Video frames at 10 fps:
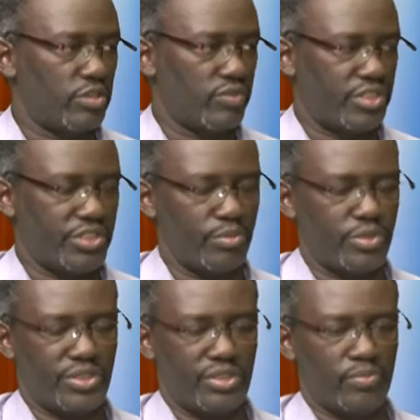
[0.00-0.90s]
of the
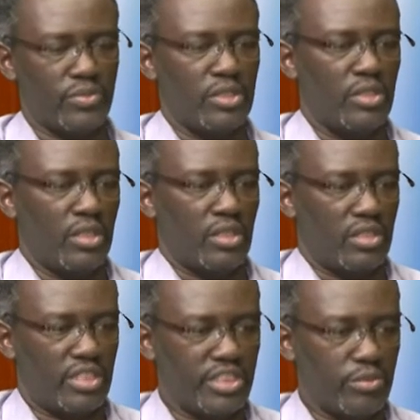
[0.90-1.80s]
SMEs. Right.
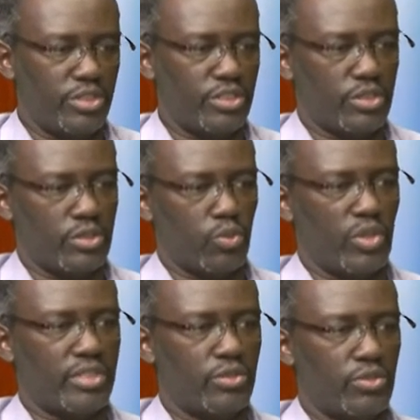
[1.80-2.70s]
SMEs,
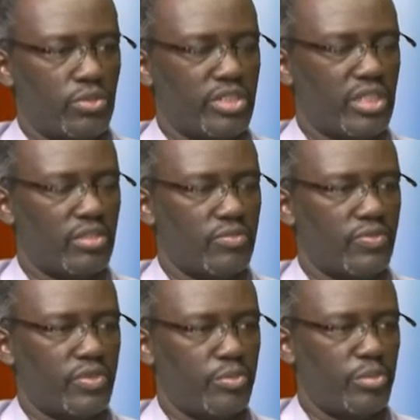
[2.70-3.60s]
one, do not
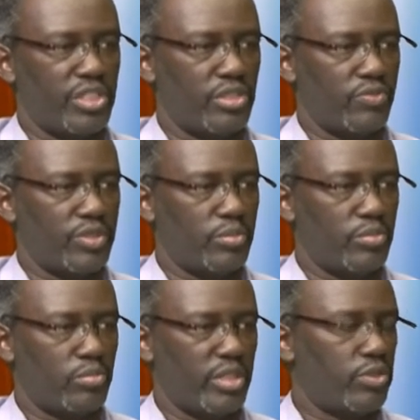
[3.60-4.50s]
have, uh, many of
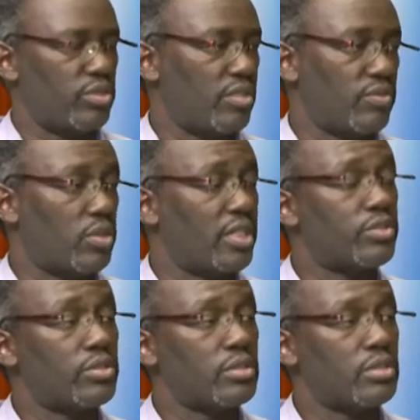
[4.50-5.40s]
them might not have
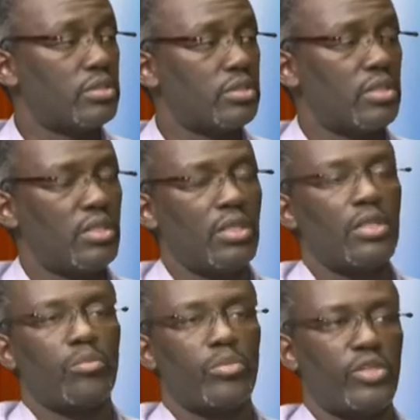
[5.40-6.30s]
collateral. Mm -hmm.
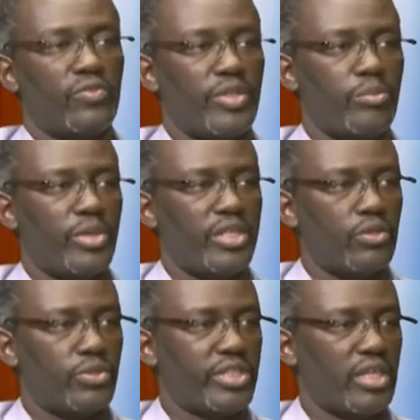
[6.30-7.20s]
Many of them may
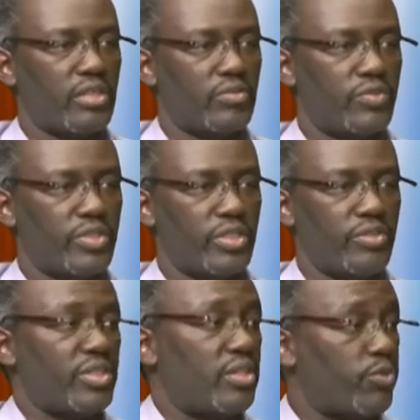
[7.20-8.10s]
not have uh,
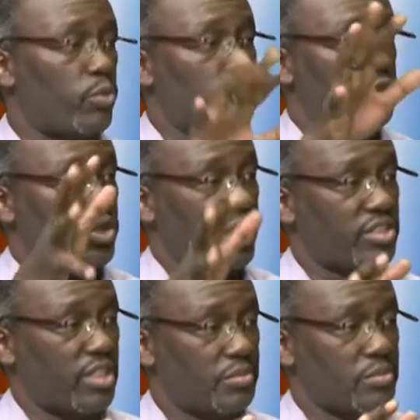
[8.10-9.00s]
even a formal
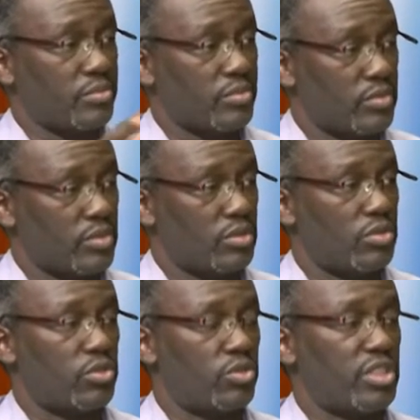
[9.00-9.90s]
structure. Mm. You
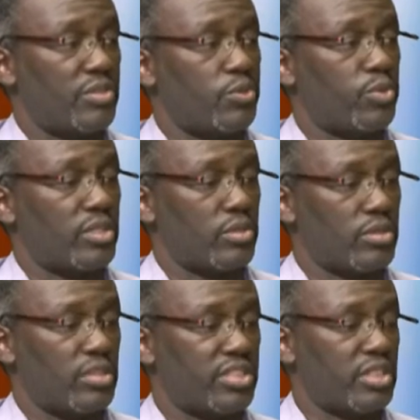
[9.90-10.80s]
know, not everyone,
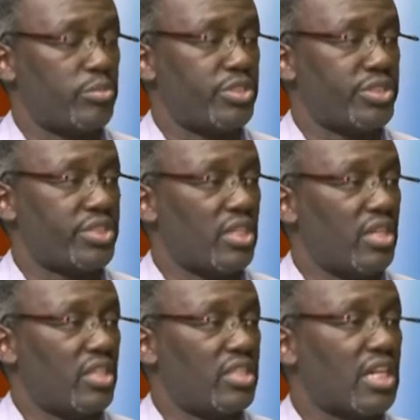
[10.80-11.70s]
SMEs,
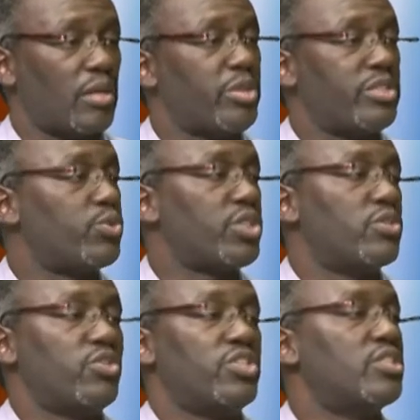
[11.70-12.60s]
they're companies which are
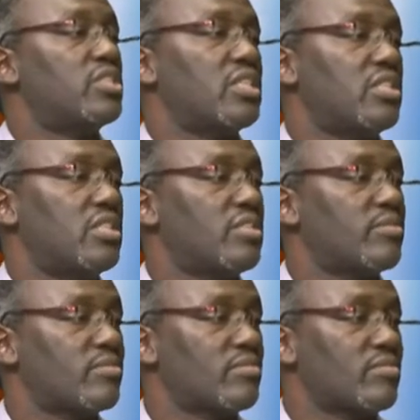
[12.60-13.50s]
not registered.
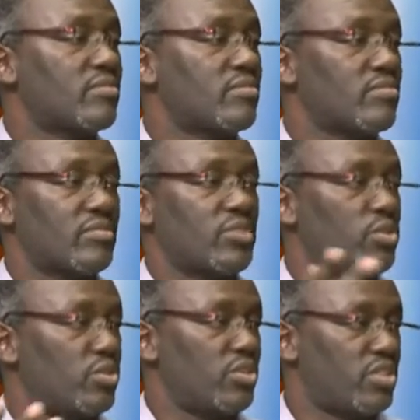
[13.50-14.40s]
Okay. Mm, you
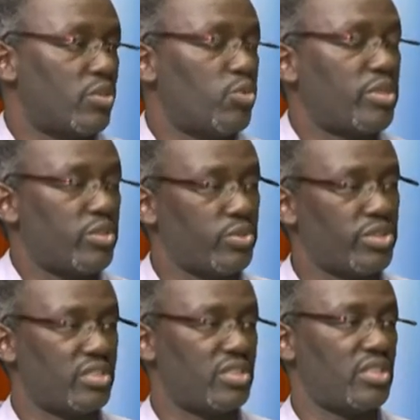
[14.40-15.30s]
know, the woman who
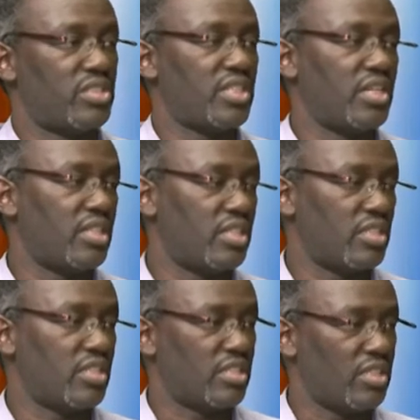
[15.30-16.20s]
is uh,
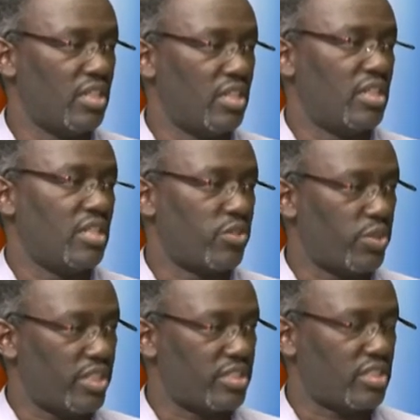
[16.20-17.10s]
selling uh,
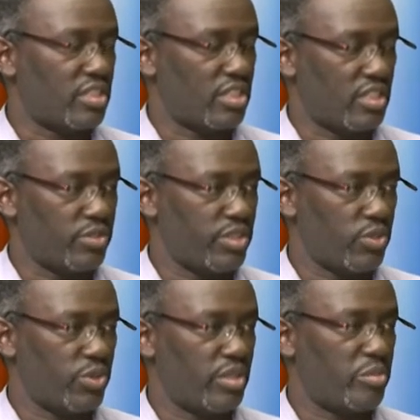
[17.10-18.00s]
Rolex on the, around the
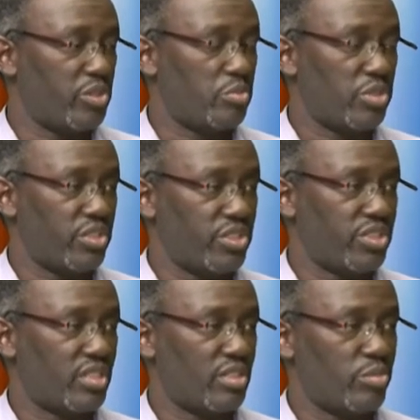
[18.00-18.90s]
corner might not be
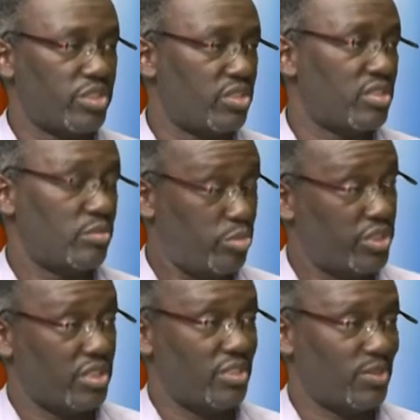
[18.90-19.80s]
registered, but she's a
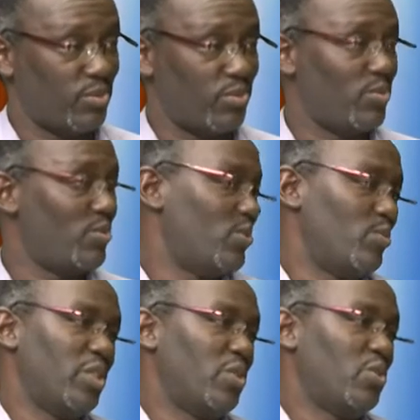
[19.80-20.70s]
business. You
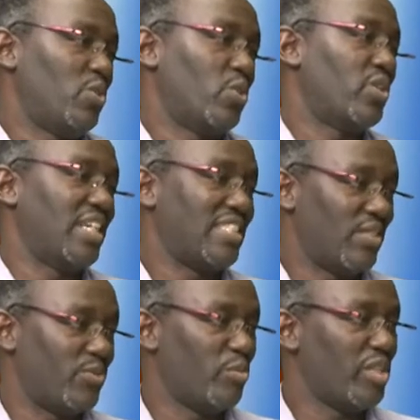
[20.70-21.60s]
might not recognize
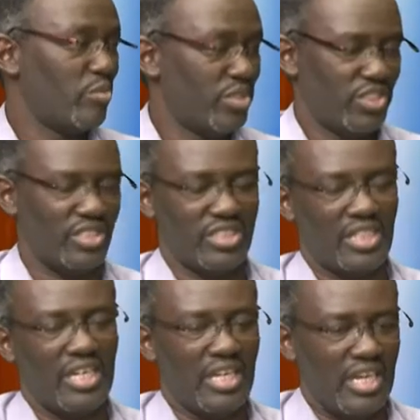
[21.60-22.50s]
her formally, but she is.
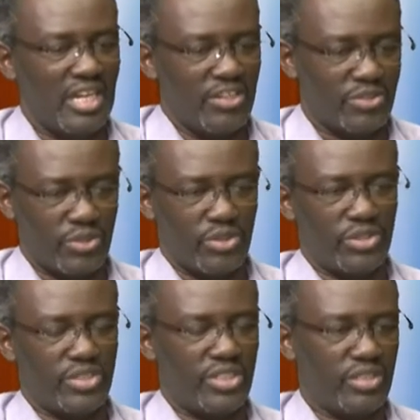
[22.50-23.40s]
Sure.
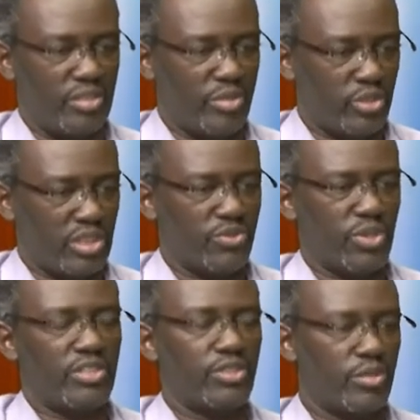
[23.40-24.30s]
So they, they, might not have
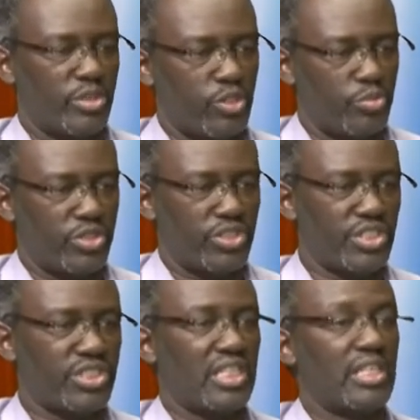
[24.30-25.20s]
collateral, they might not be
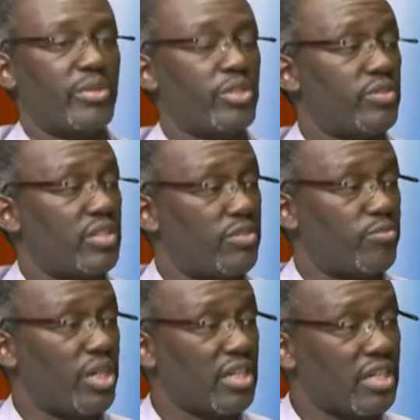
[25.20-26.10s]
registered, they might not even
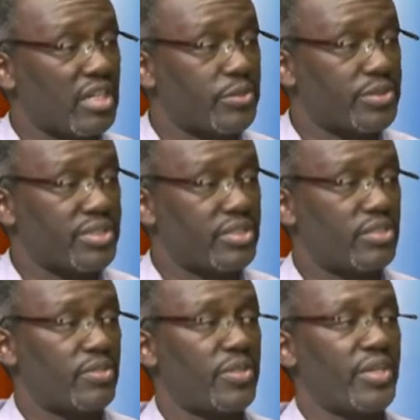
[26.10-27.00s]
have bank accounts.
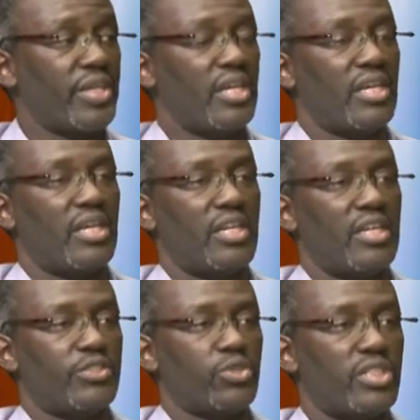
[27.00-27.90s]
Mm.
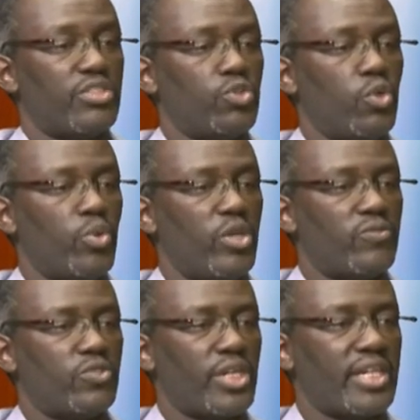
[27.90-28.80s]
Uh, so there's no way
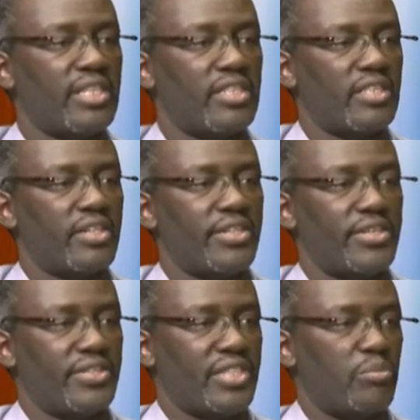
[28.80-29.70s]
of tracking
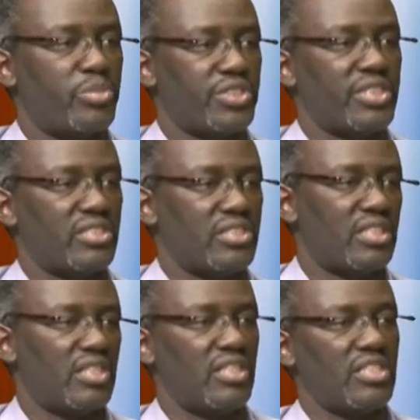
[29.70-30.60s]
uh, their business in
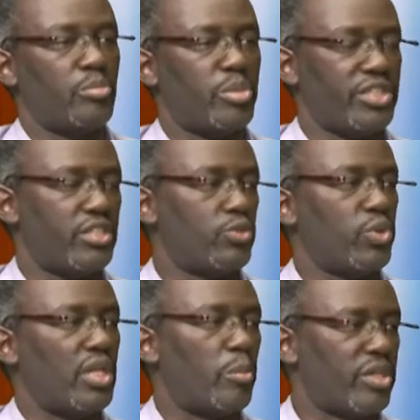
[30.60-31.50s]
an independent
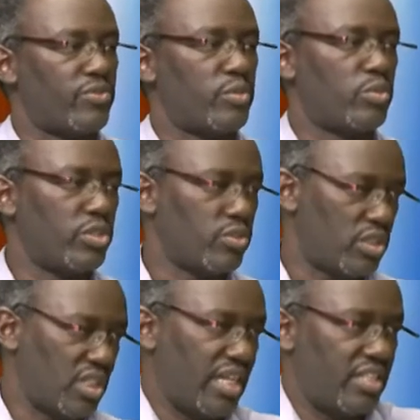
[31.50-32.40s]
way apart from going to
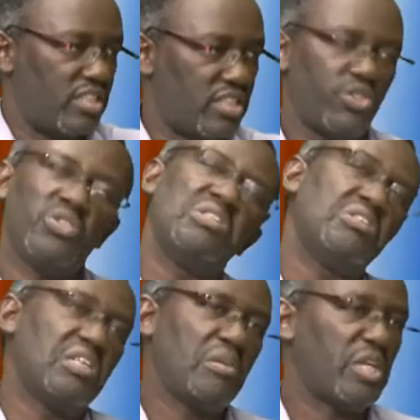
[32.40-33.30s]
the guy and he tells you,
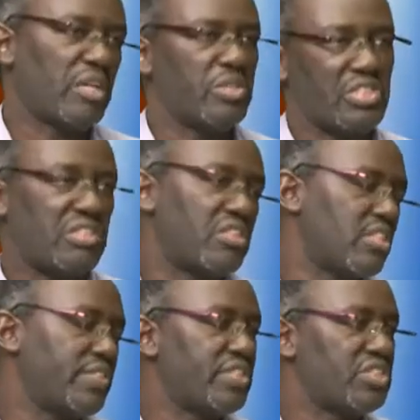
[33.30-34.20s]
oh, I make about
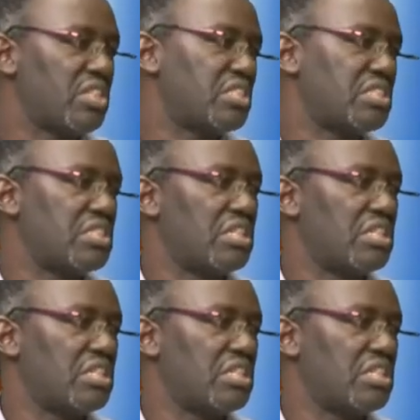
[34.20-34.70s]
100,000 shillings a day.